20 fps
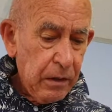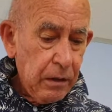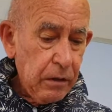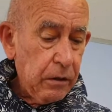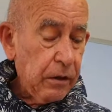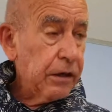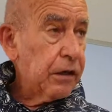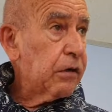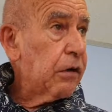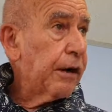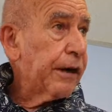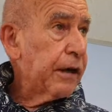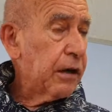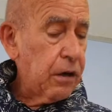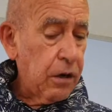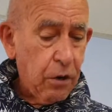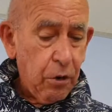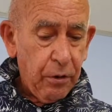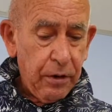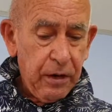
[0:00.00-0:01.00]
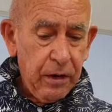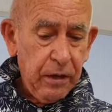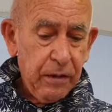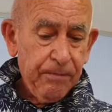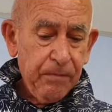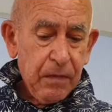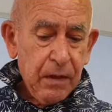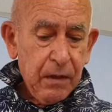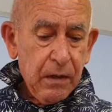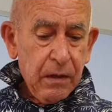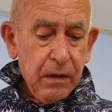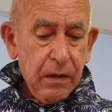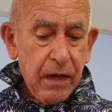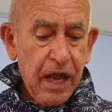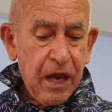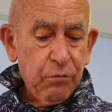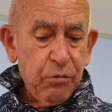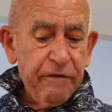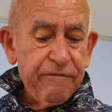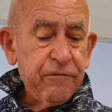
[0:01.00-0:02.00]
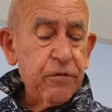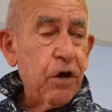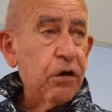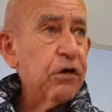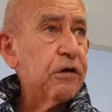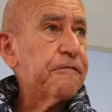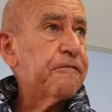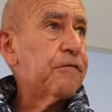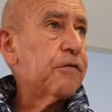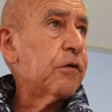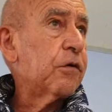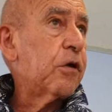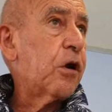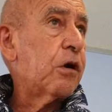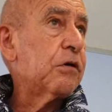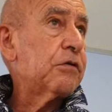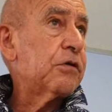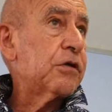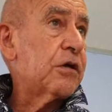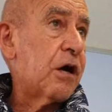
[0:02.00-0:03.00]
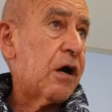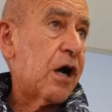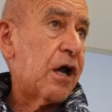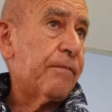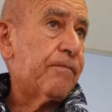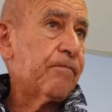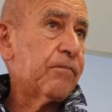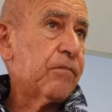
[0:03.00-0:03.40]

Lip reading: like Kaikoui, and we've known it for a long time.